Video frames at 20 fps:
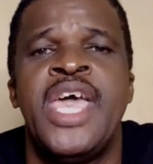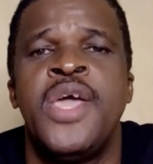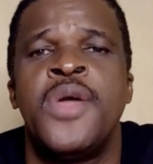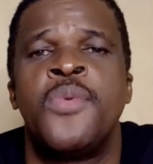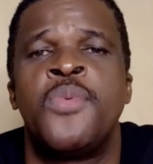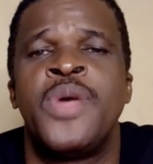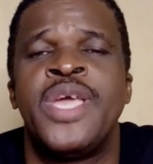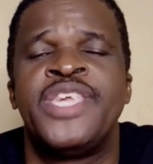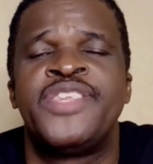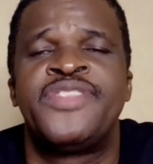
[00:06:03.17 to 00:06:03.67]

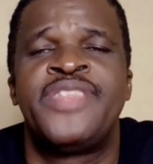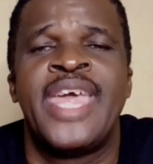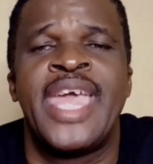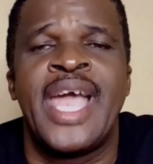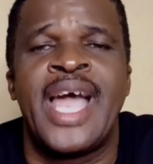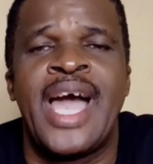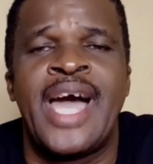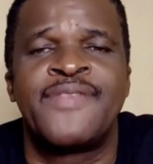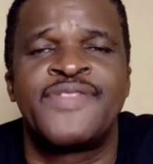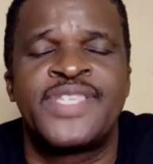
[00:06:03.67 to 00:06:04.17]
which they
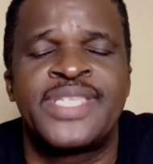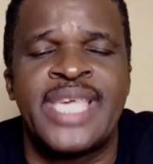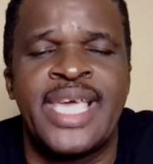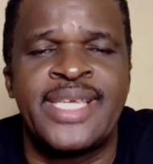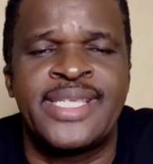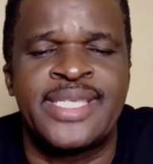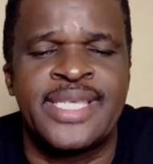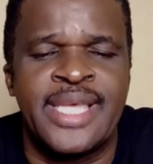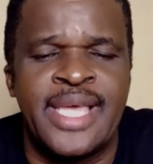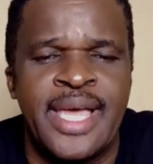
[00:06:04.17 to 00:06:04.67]
have
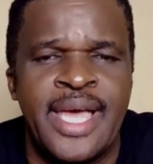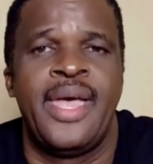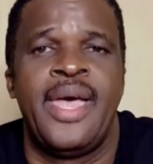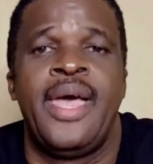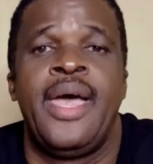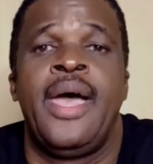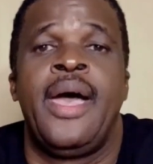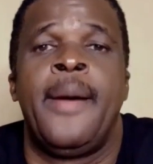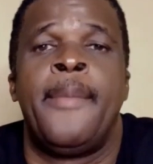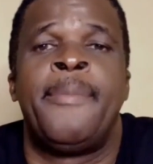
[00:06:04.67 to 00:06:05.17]
set.
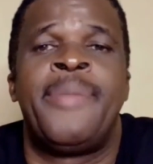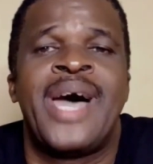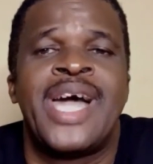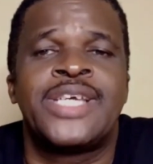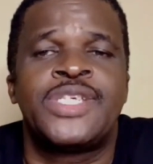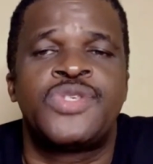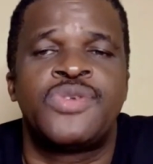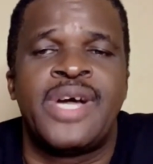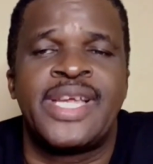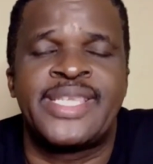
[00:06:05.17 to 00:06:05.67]

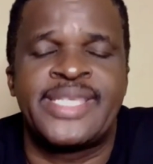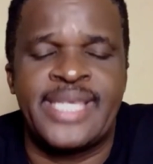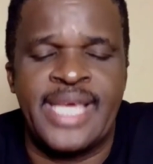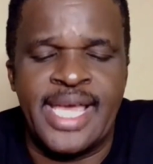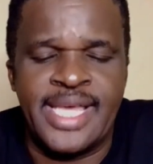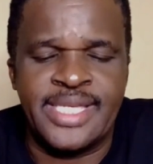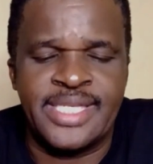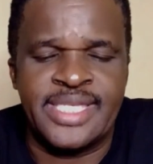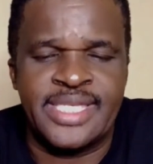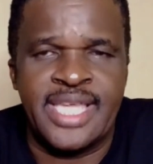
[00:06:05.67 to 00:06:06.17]
Back to our
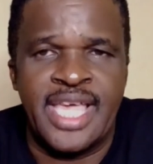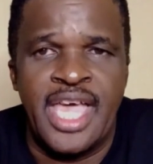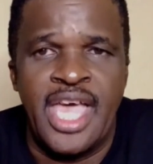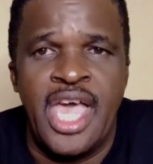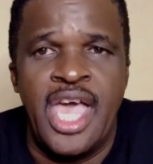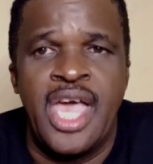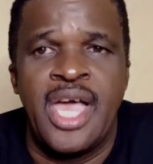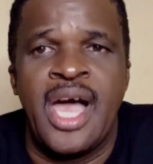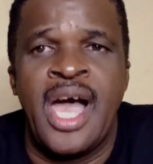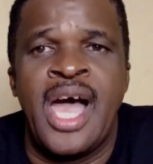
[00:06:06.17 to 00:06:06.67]
text,
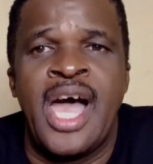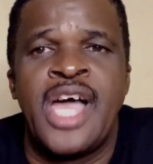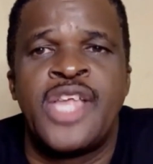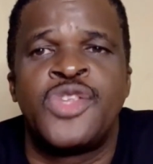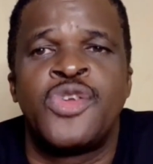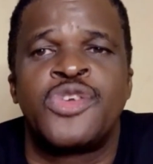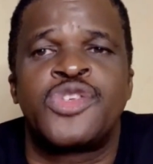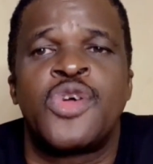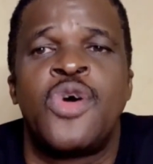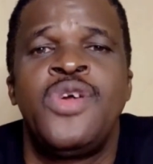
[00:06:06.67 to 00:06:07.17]

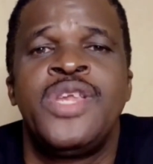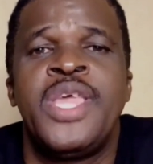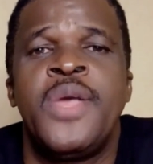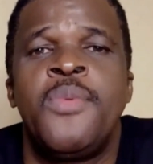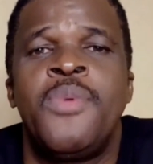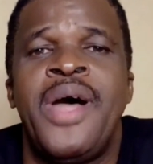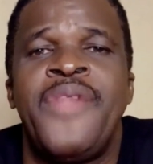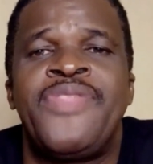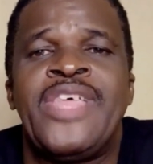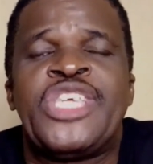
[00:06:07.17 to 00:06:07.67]
not only
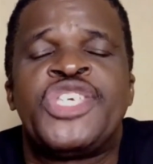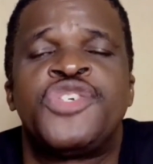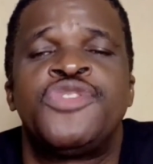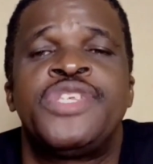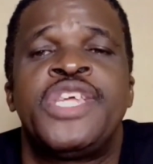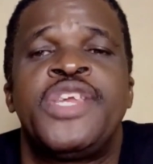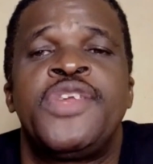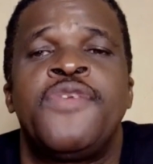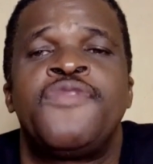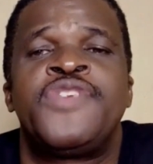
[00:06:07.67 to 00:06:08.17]
were the
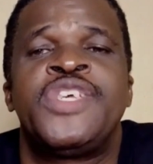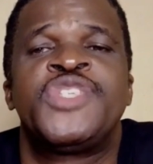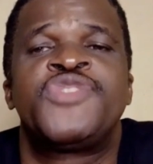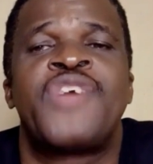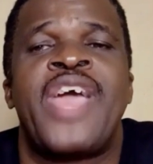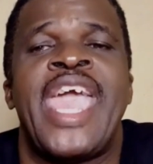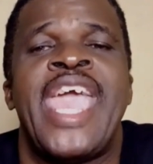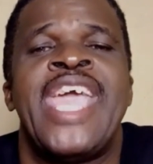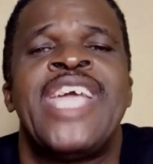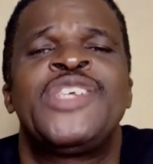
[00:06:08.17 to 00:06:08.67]
children of
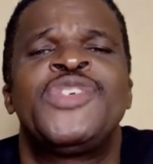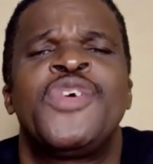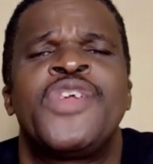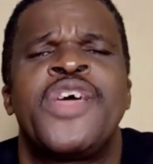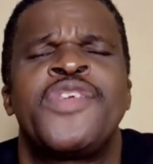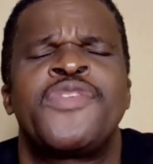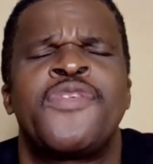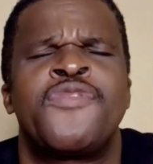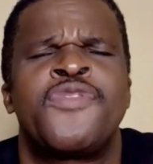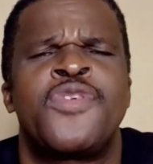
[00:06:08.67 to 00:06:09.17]
Israel
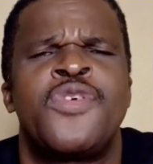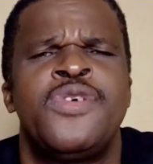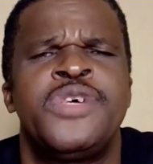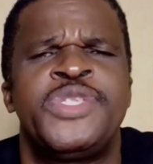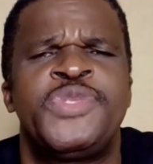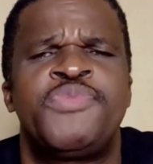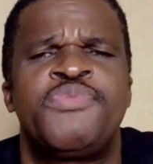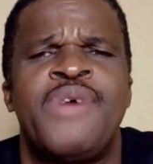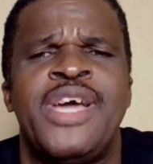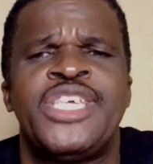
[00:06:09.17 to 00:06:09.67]
ignorant of
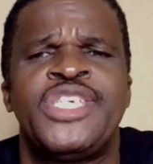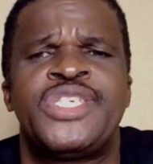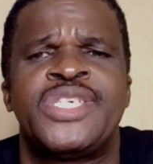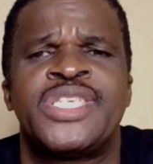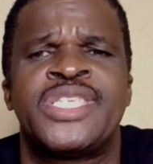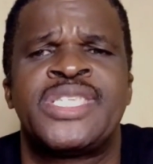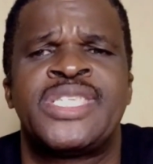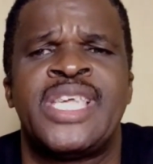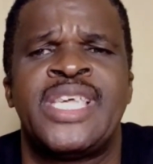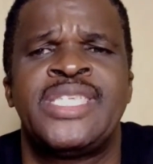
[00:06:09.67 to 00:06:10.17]
God's
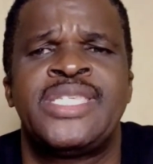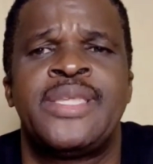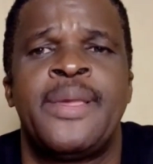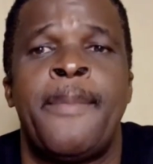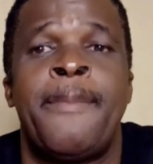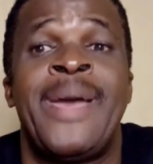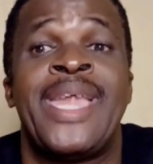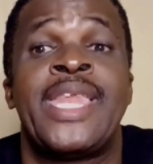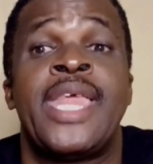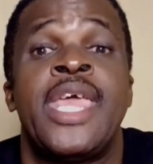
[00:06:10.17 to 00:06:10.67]
righteousness,
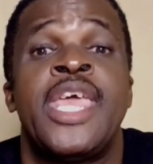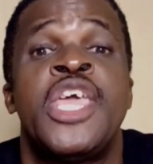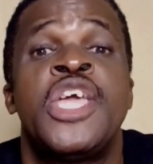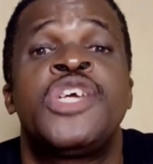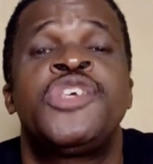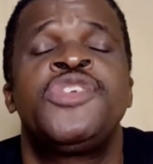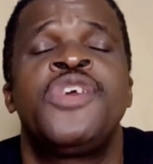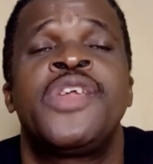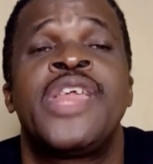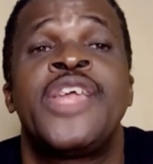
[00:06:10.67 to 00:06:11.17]
but
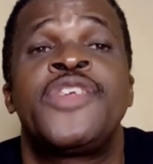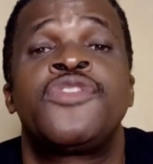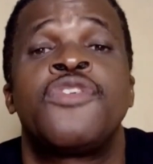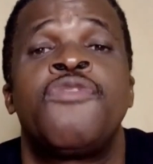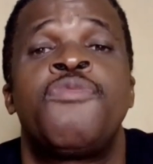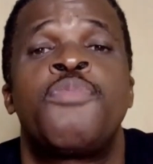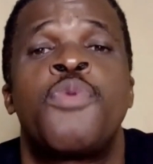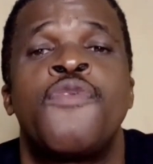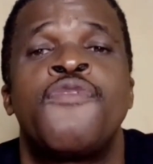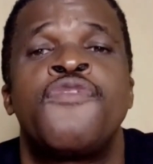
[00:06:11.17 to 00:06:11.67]
ignorant
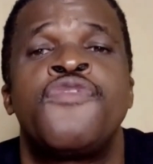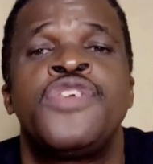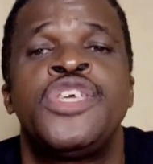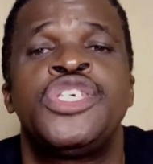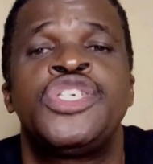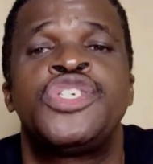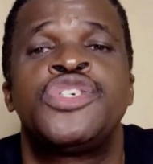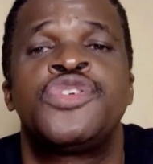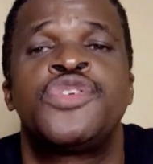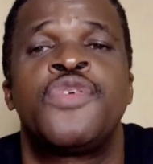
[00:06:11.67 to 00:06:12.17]
of
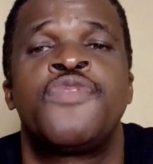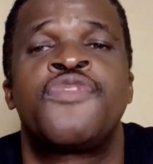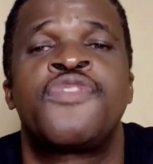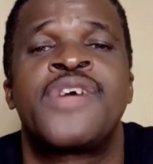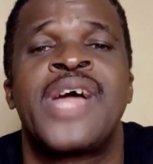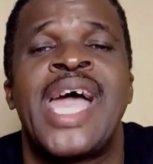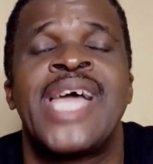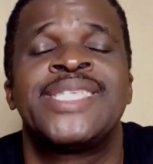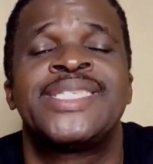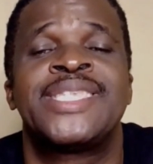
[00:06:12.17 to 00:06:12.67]
provision of
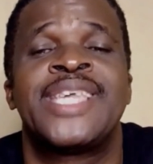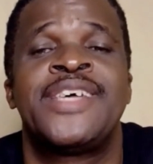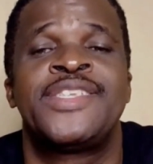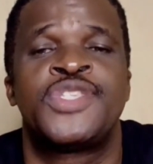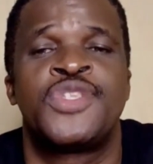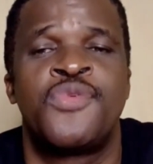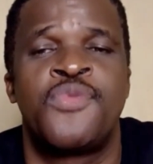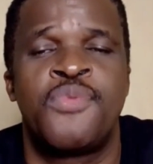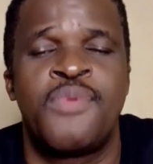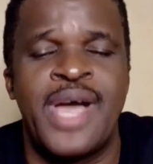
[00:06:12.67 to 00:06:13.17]
Christ
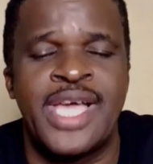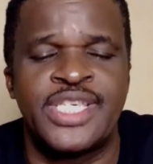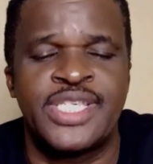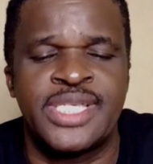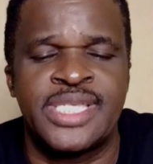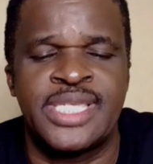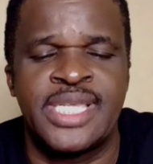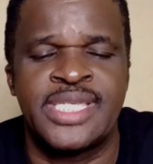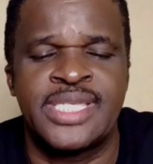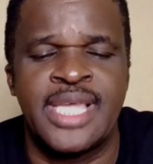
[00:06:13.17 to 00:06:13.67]
as a
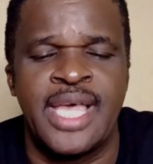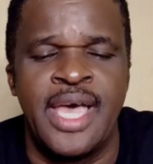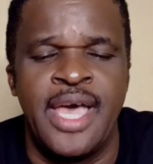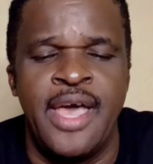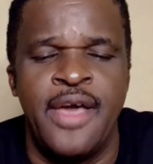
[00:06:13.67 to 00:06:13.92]
righteousness.